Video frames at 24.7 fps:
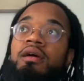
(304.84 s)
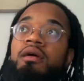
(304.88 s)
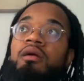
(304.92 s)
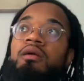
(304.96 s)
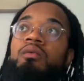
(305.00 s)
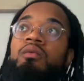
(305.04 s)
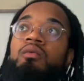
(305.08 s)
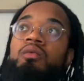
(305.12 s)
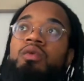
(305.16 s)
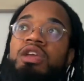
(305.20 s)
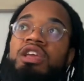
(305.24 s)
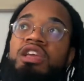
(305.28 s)

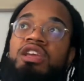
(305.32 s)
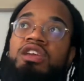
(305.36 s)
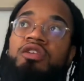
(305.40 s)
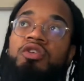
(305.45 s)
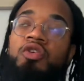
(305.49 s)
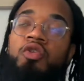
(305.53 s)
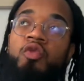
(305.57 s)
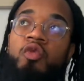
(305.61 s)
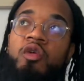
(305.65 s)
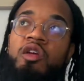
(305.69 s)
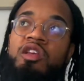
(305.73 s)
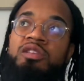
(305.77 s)
weed
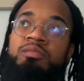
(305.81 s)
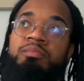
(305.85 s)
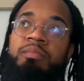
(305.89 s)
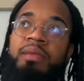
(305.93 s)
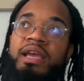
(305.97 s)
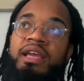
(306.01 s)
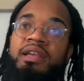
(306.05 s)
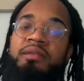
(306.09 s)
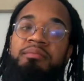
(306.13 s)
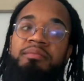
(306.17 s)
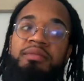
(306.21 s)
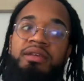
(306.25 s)
always
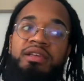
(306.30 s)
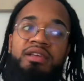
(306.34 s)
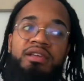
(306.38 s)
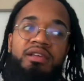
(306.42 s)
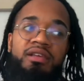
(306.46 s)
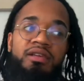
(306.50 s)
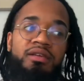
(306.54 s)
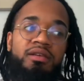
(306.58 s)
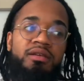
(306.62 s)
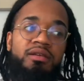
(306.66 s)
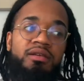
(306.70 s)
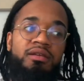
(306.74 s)
made
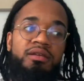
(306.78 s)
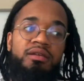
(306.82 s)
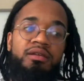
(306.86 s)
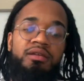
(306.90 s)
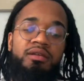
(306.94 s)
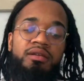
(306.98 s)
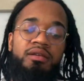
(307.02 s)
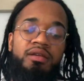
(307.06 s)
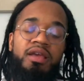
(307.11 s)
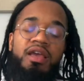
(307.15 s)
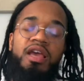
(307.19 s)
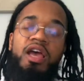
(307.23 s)
me,
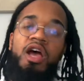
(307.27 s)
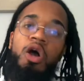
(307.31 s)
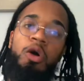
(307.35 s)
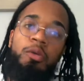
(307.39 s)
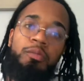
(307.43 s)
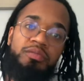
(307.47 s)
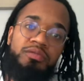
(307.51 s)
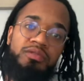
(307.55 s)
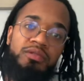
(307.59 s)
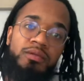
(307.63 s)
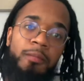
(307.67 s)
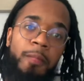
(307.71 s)
it
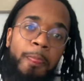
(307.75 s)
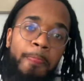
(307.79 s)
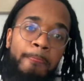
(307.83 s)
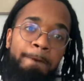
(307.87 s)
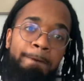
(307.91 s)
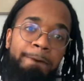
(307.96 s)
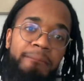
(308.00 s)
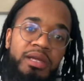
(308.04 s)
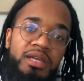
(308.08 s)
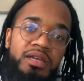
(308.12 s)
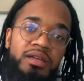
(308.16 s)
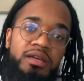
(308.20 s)
helped
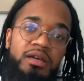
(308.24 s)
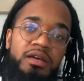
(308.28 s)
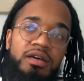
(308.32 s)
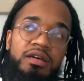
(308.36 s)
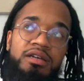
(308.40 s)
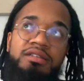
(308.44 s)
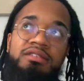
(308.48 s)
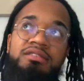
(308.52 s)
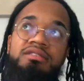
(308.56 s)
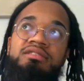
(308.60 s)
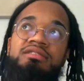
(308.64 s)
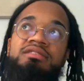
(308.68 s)

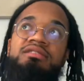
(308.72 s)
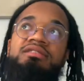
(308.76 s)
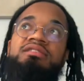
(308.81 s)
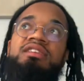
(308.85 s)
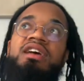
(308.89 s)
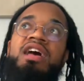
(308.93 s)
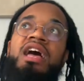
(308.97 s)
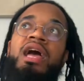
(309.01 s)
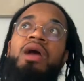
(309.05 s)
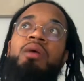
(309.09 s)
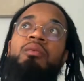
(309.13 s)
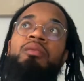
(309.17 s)
because
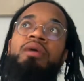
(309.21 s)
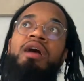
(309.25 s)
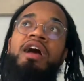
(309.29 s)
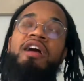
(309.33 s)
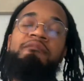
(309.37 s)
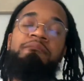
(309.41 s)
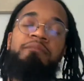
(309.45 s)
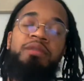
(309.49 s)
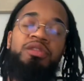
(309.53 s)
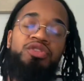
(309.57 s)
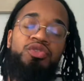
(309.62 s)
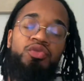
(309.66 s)

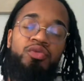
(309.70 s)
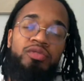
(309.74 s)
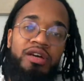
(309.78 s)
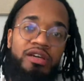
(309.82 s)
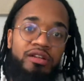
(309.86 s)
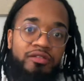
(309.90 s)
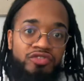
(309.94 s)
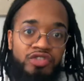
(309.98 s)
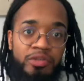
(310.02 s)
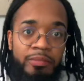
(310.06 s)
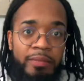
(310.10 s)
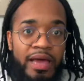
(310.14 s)
I've been through a
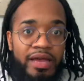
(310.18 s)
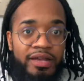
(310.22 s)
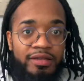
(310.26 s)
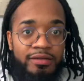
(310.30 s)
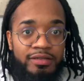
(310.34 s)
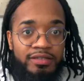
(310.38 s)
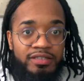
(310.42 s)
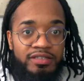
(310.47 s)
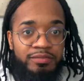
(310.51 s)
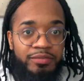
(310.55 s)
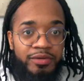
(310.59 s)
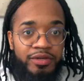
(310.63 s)
lot of traumatic
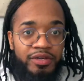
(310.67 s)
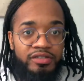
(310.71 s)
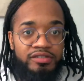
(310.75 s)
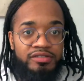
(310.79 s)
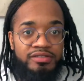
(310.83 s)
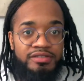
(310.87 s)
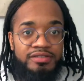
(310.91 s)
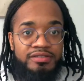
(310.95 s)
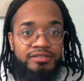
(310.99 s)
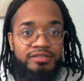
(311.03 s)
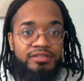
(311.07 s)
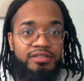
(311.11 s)

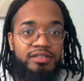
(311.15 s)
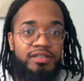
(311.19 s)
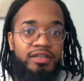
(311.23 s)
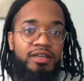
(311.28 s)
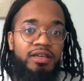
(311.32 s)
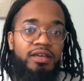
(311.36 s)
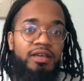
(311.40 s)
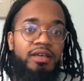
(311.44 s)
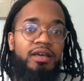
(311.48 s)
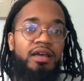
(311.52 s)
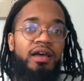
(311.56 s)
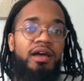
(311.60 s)
experiences.
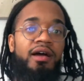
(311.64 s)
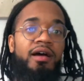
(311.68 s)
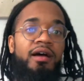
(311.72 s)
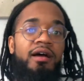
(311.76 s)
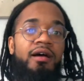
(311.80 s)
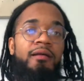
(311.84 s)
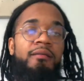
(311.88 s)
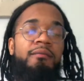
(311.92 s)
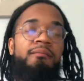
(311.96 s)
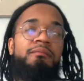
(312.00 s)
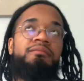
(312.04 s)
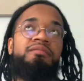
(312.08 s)

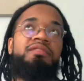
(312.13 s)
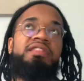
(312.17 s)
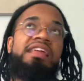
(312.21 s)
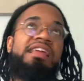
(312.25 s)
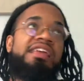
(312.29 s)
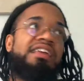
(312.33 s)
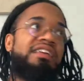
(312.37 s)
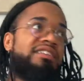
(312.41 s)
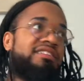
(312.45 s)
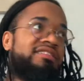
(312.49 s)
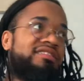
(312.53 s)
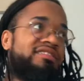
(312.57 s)

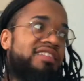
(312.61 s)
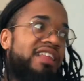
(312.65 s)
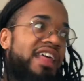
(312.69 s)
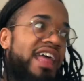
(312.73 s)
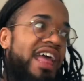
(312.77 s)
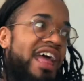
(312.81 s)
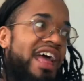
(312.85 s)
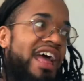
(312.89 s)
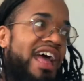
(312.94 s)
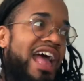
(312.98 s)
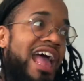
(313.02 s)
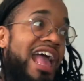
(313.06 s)
Things
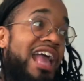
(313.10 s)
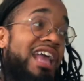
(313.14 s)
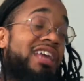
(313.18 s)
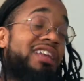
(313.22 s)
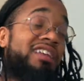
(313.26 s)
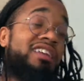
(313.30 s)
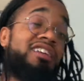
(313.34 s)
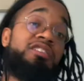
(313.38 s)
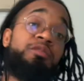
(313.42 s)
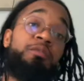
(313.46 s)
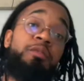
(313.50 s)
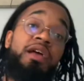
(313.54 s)
that I can
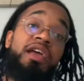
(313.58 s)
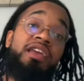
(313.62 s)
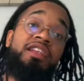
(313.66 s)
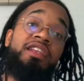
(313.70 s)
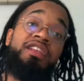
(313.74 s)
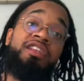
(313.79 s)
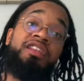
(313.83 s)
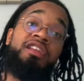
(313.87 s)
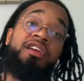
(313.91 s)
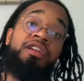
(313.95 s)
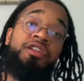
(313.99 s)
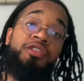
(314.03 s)
explain
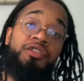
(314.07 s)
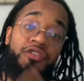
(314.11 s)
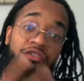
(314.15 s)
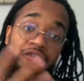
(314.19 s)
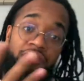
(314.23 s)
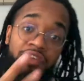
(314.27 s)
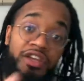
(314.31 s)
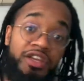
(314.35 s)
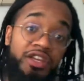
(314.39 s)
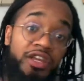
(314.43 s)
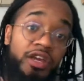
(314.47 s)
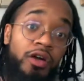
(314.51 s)
in another
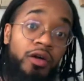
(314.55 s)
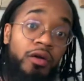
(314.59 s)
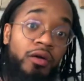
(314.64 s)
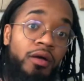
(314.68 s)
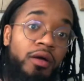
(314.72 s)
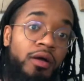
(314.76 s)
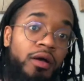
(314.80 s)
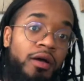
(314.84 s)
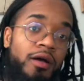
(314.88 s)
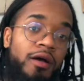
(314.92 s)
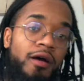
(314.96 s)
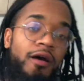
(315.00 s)
video,
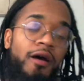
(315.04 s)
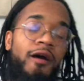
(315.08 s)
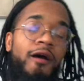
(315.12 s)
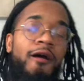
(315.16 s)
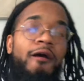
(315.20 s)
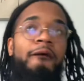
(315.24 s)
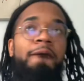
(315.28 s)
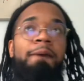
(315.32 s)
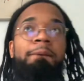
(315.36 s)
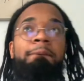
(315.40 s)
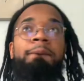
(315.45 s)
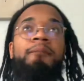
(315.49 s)

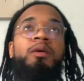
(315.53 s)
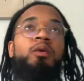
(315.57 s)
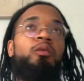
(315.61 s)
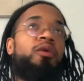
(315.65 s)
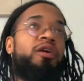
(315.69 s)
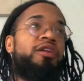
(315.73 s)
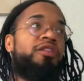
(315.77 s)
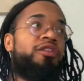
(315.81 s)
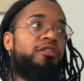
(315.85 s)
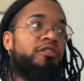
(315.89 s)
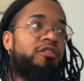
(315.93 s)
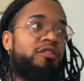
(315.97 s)
but
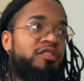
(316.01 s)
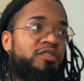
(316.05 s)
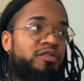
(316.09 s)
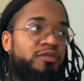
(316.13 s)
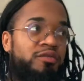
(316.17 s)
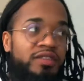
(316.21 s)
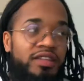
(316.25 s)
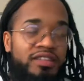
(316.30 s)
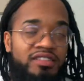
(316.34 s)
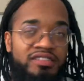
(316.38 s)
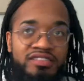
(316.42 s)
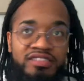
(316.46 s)
whether
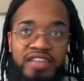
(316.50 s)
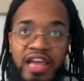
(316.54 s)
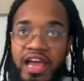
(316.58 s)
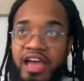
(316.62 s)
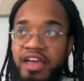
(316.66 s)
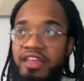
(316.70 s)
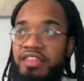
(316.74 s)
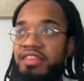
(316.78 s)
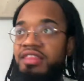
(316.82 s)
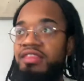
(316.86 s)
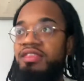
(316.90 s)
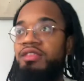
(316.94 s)
it's
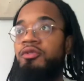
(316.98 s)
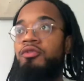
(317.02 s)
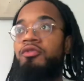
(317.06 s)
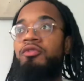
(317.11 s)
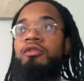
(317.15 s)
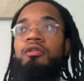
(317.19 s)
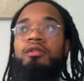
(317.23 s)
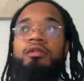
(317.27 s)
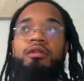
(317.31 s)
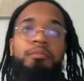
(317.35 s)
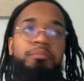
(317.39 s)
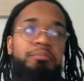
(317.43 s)
death
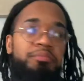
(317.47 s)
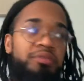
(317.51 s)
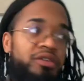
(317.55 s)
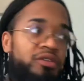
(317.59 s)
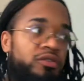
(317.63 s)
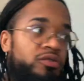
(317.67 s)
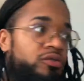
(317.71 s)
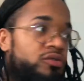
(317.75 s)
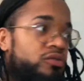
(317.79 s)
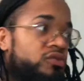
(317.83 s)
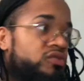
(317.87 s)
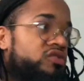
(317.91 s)
or
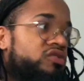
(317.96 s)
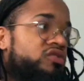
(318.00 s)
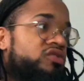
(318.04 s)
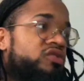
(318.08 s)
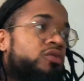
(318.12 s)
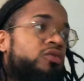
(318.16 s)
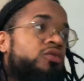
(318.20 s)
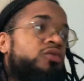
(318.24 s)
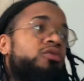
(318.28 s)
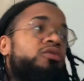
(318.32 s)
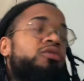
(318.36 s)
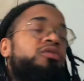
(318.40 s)
abuse
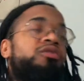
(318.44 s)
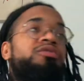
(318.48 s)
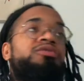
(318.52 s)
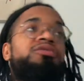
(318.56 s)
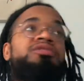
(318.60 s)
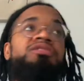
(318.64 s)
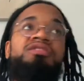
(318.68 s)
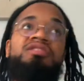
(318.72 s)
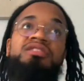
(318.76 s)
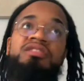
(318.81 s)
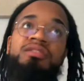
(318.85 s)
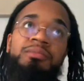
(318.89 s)
or
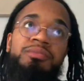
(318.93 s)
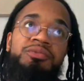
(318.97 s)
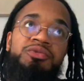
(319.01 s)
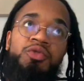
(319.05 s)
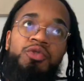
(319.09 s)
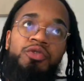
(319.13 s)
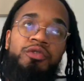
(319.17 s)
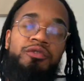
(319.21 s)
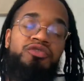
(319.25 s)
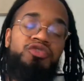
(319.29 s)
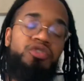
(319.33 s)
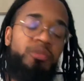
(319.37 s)
just some
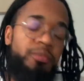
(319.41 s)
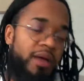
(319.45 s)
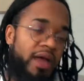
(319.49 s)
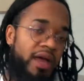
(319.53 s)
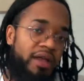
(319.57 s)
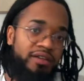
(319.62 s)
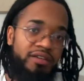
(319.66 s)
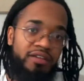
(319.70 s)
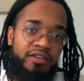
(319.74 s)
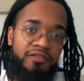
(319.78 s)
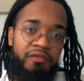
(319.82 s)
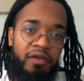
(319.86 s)
sort of
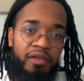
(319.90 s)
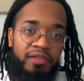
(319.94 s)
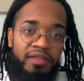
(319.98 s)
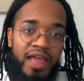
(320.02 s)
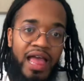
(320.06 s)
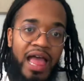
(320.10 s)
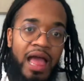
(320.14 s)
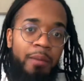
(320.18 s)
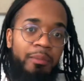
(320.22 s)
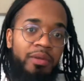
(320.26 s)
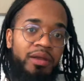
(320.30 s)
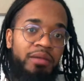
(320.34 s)
traumatic event that
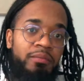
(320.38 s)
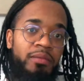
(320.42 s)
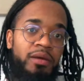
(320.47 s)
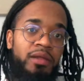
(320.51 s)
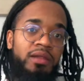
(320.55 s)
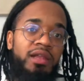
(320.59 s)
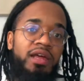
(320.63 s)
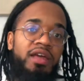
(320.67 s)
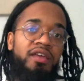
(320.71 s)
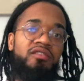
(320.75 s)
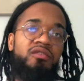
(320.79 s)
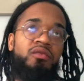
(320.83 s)
happened in my
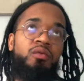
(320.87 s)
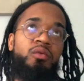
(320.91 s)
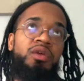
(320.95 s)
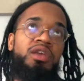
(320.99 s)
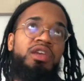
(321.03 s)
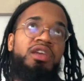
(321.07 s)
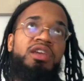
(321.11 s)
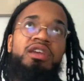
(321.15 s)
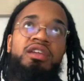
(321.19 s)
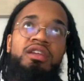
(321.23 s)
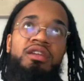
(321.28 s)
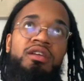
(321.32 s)
life,
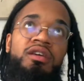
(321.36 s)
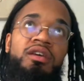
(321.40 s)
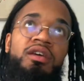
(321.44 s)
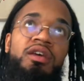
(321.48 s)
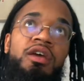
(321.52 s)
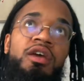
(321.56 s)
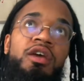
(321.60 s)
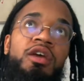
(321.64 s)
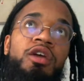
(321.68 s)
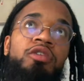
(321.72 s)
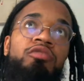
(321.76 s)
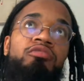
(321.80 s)
weed
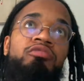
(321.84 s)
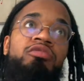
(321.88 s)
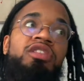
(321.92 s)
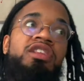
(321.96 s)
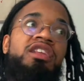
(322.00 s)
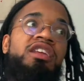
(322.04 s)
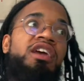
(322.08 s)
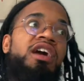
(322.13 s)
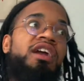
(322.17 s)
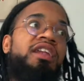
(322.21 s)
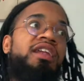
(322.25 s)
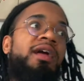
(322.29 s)

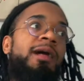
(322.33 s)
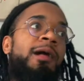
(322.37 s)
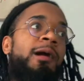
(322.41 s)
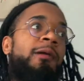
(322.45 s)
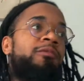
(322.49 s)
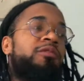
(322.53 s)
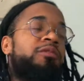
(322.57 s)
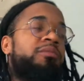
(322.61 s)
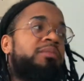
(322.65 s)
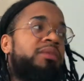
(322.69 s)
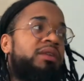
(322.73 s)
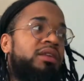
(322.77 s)
really kind of
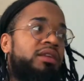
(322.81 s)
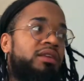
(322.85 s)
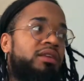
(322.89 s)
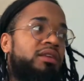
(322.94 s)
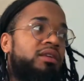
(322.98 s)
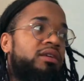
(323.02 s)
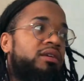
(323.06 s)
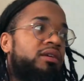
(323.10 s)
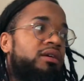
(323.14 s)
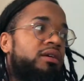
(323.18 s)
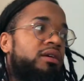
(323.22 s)
helped me